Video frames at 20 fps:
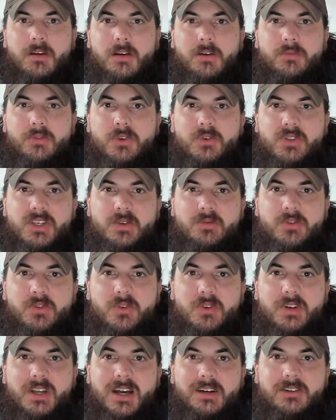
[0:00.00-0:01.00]
A few tips
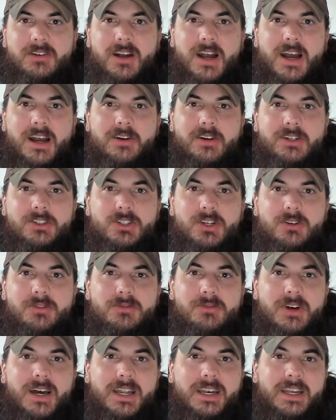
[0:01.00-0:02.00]
from Dr. Irish on
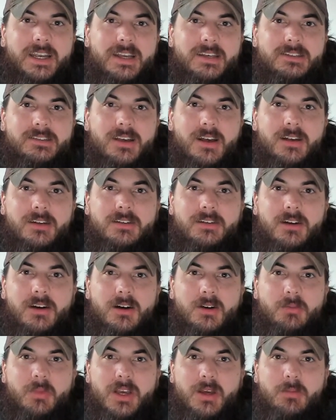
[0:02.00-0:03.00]
finding a solid
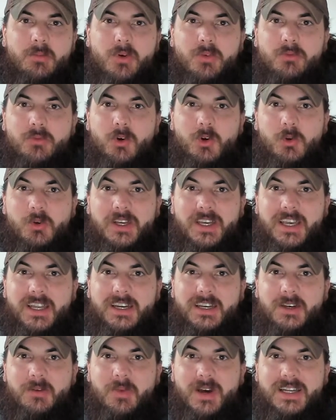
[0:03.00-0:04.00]
dog bed before we
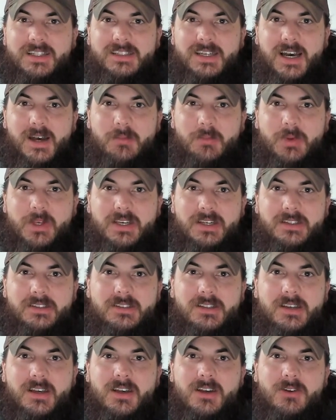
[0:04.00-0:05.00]
get into my top
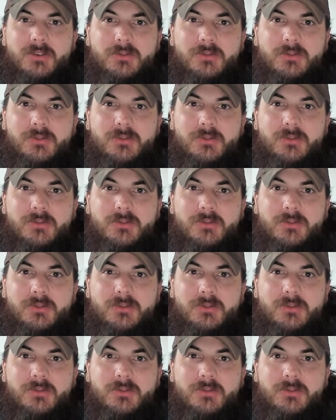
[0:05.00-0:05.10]
picks.